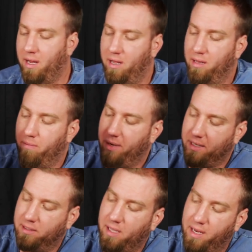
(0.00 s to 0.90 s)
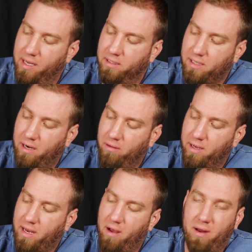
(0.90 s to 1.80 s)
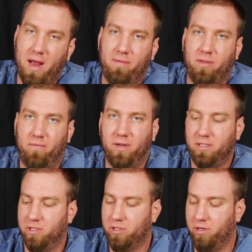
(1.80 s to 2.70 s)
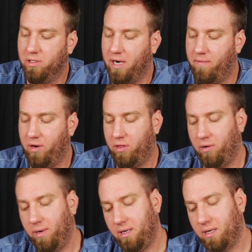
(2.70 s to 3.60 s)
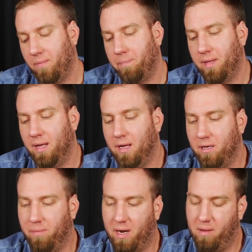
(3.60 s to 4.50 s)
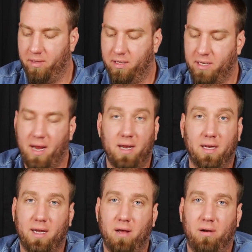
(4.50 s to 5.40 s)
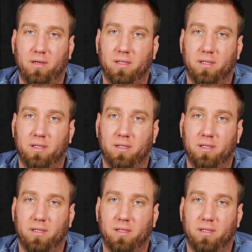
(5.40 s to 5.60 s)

And the biggest thing is I don't like how you have to fish a screwdriver through it to be able to tighten it down onto